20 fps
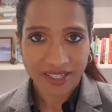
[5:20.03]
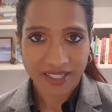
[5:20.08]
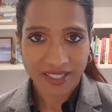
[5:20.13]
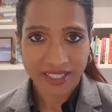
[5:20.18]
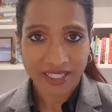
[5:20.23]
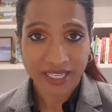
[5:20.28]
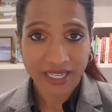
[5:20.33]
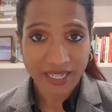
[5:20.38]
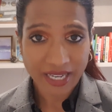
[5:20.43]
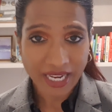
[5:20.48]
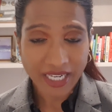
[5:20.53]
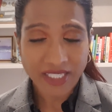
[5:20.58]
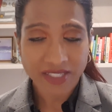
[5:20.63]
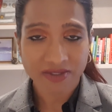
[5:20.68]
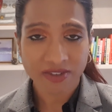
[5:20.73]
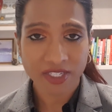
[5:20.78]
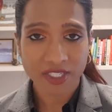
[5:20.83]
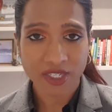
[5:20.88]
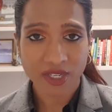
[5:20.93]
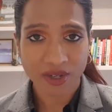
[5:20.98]
the next
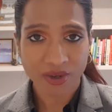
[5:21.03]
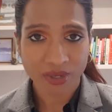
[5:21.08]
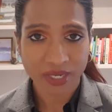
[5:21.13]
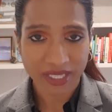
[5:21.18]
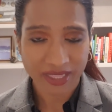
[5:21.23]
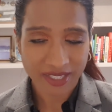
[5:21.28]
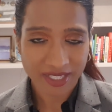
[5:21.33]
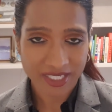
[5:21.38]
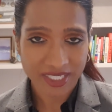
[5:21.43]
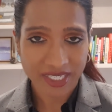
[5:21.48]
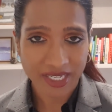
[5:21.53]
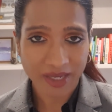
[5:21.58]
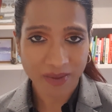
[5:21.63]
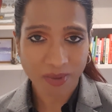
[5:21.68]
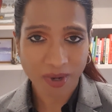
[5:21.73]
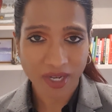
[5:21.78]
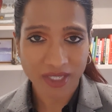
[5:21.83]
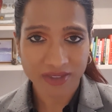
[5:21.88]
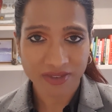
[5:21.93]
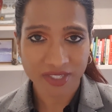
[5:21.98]
video in this
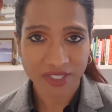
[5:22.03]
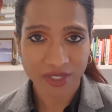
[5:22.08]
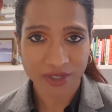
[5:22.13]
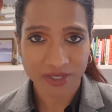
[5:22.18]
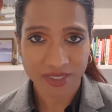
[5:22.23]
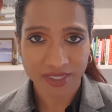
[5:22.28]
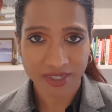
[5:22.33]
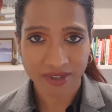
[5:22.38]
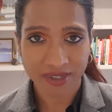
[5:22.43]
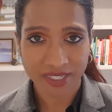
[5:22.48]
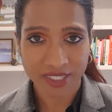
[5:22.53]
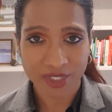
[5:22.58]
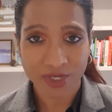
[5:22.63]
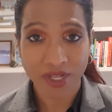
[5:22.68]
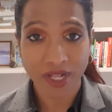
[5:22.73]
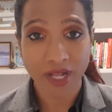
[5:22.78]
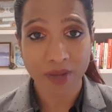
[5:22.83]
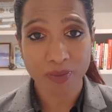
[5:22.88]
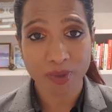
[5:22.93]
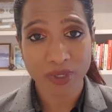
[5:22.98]
ten-part video series to
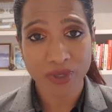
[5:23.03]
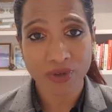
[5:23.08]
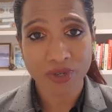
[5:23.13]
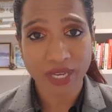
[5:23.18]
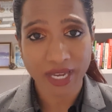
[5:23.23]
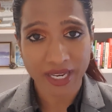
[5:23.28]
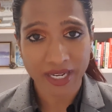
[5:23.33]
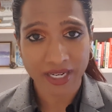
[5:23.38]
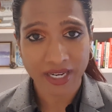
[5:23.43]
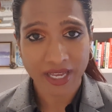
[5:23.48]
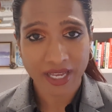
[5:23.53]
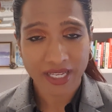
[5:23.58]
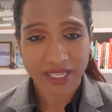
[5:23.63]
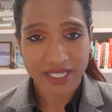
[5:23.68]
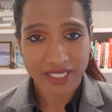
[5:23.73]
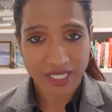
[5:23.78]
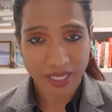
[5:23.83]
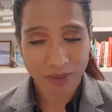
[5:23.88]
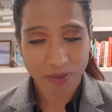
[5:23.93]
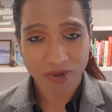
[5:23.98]
helping you gain
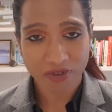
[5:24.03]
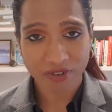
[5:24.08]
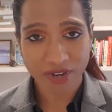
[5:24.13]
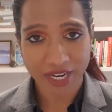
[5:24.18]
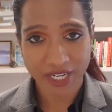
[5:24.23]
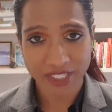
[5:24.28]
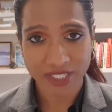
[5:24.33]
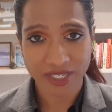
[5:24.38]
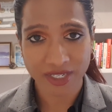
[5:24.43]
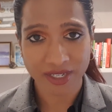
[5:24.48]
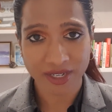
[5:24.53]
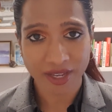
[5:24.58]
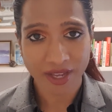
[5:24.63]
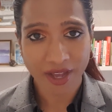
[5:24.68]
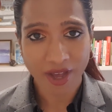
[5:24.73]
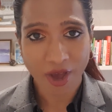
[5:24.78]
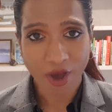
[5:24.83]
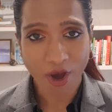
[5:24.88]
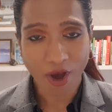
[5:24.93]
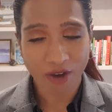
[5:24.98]
some reflection
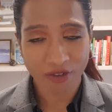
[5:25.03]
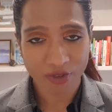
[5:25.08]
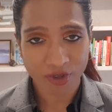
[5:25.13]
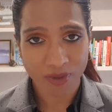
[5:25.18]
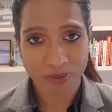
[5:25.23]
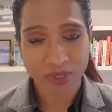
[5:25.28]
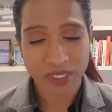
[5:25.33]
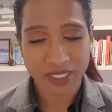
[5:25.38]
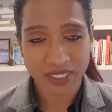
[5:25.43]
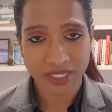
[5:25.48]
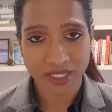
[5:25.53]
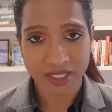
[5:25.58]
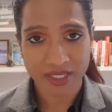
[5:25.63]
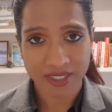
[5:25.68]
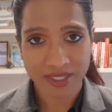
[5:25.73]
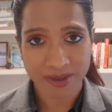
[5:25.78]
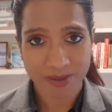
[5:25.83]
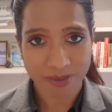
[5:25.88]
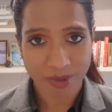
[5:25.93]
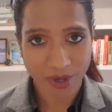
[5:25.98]
of your
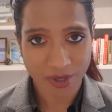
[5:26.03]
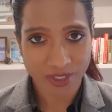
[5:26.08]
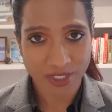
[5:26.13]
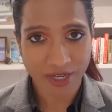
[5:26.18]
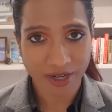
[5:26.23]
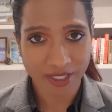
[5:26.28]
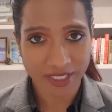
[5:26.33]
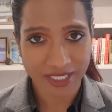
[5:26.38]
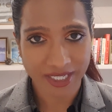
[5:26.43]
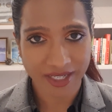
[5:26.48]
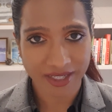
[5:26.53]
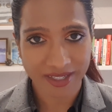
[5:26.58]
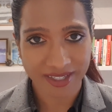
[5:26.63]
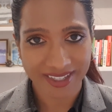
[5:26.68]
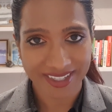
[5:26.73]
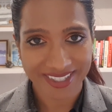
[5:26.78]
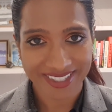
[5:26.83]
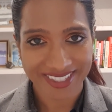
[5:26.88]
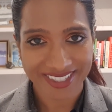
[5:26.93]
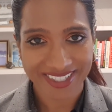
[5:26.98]
business post-lockdown.
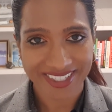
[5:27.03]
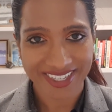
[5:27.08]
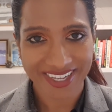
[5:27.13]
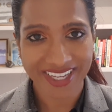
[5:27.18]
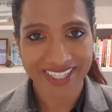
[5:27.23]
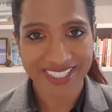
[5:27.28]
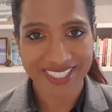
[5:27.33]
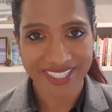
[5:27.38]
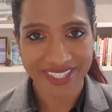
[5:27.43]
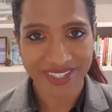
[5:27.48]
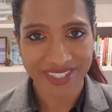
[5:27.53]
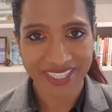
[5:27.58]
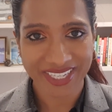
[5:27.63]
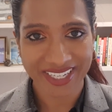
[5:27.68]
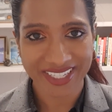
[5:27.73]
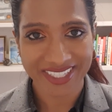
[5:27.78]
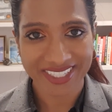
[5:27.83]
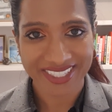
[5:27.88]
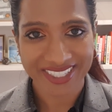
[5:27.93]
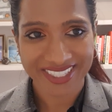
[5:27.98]
I'll see you
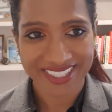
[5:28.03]
then.